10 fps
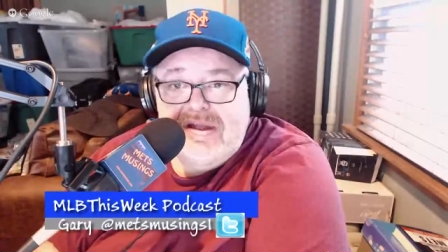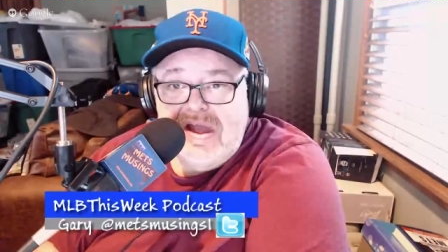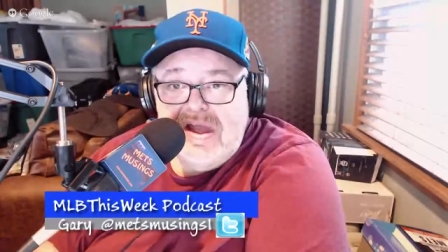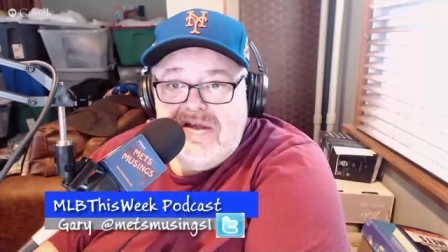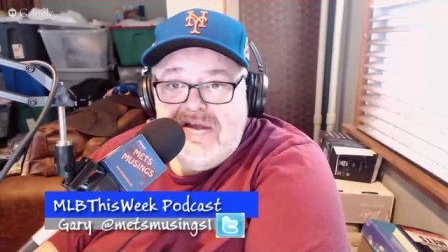
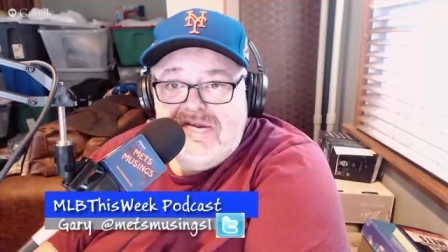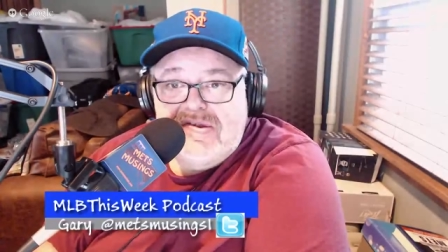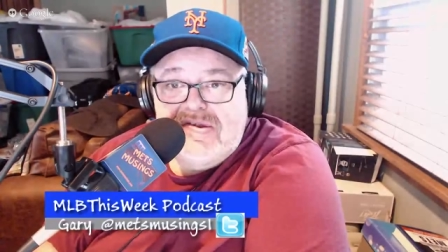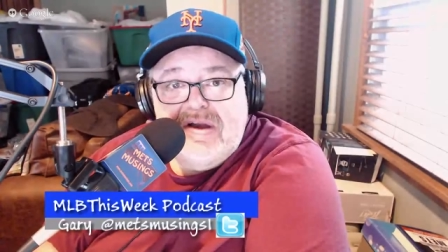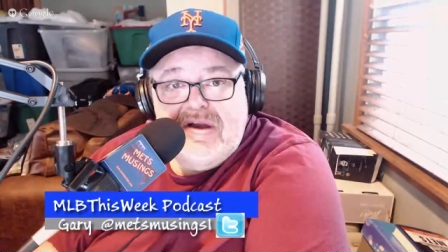certain
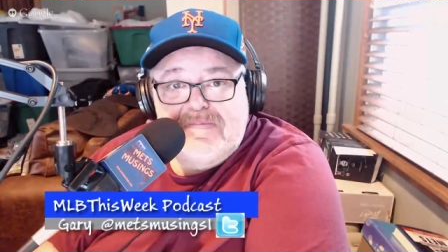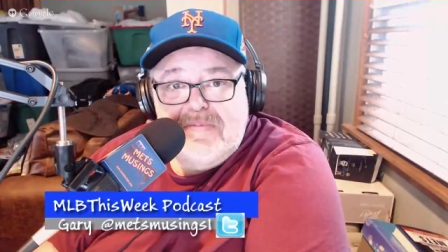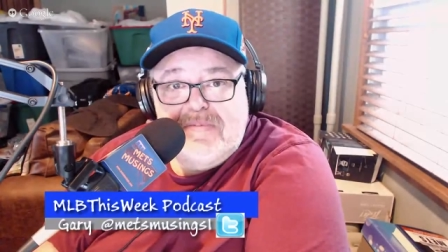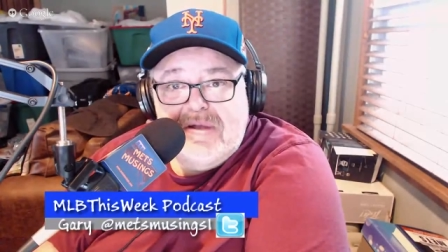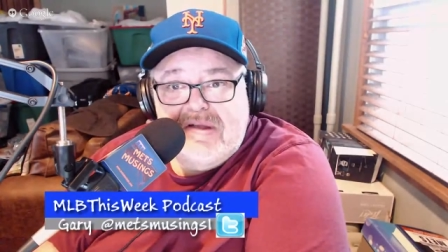
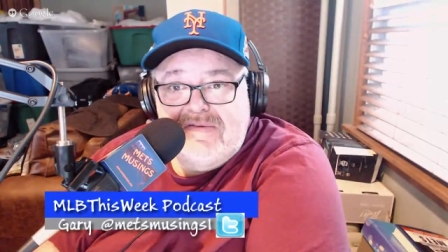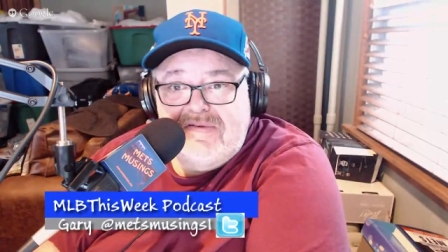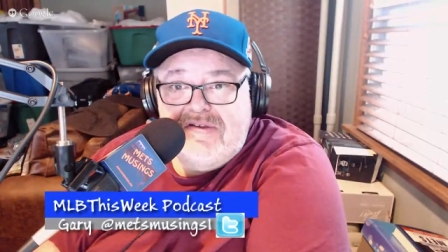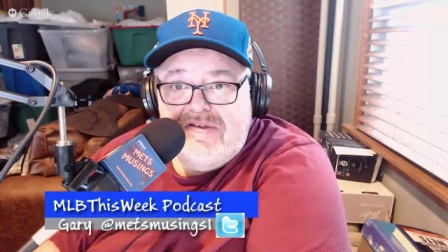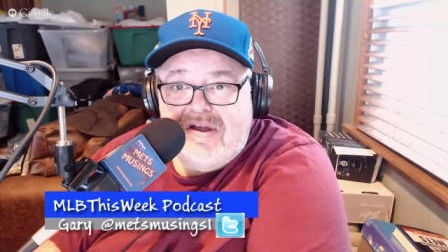aspects of
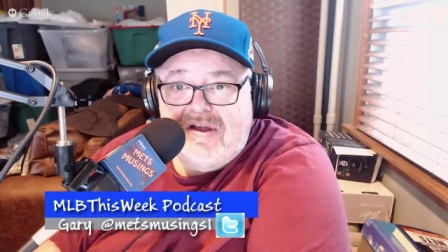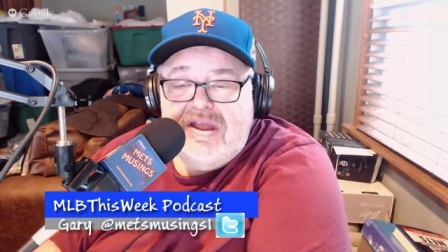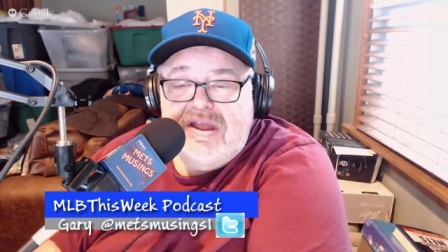society